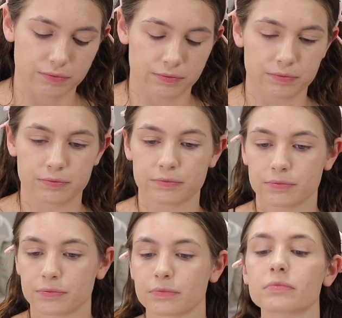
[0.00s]
really
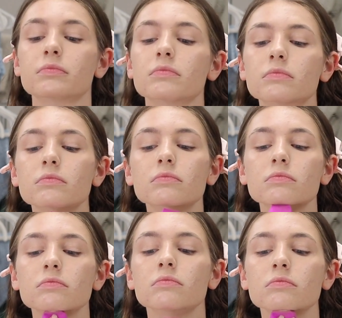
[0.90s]
trying to
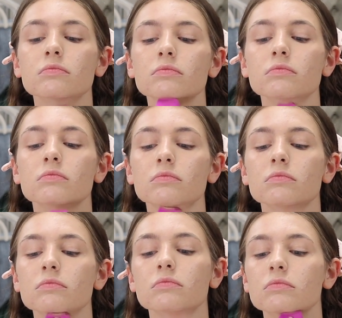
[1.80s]
prioritize my mental
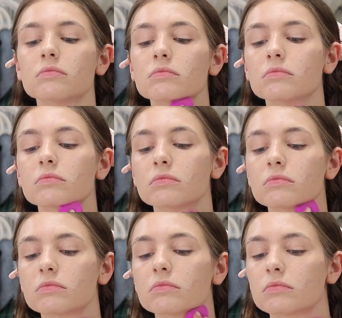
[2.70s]
health
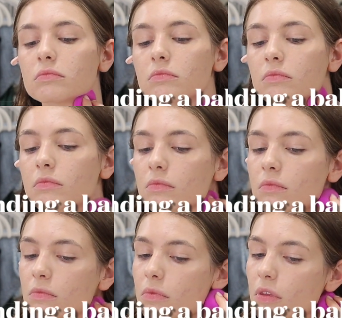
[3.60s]
and finding
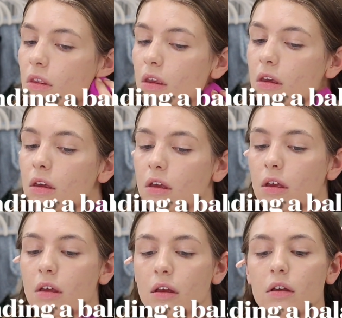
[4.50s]
a balance between the
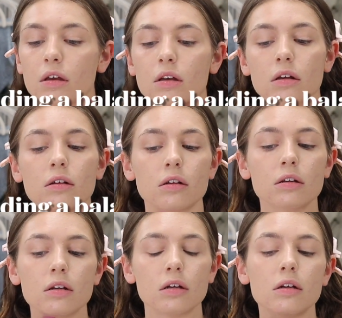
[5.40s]
two.
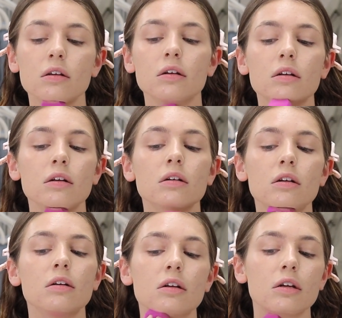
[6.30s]
I've been
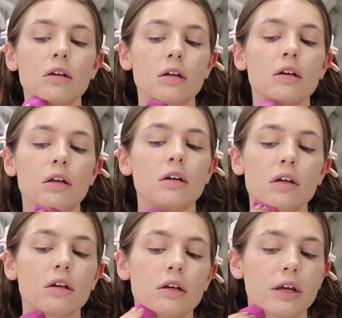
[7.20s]
completely off
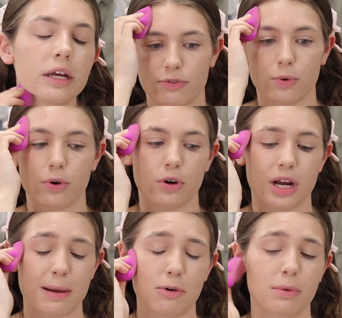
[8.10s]
Instagram for a
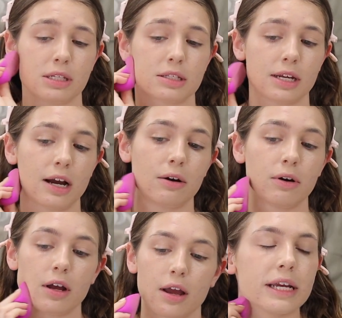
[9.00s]
couple months
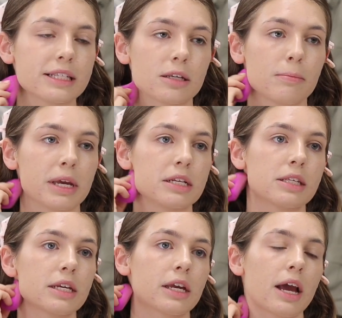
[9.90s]
now. It's
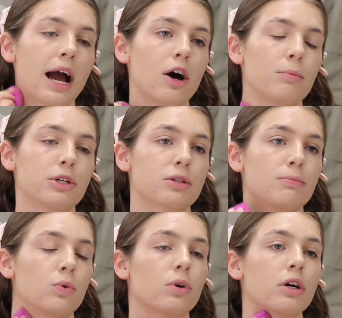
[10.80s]
amazing how much
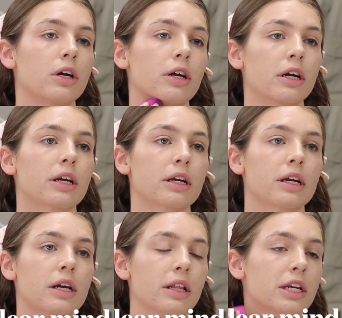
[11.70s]
more
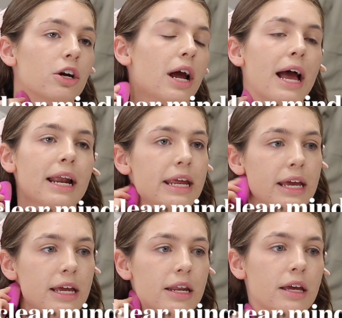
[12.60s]

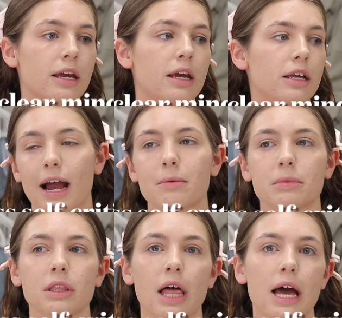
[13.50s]
clear-headed,
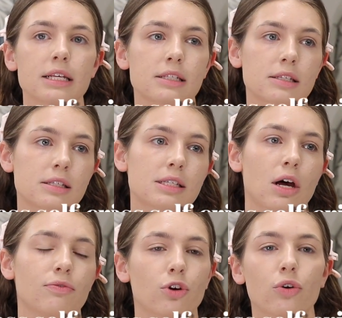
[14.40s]
I'm less
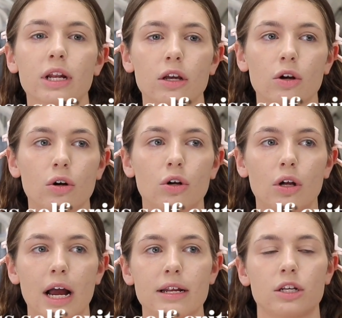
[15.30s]
self-critical,
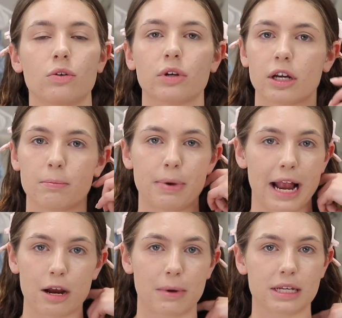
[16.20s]
I don't
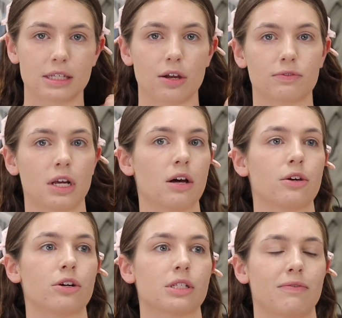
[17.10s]
compare myself to
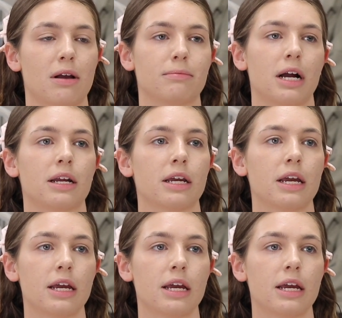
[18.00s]
others if I'm not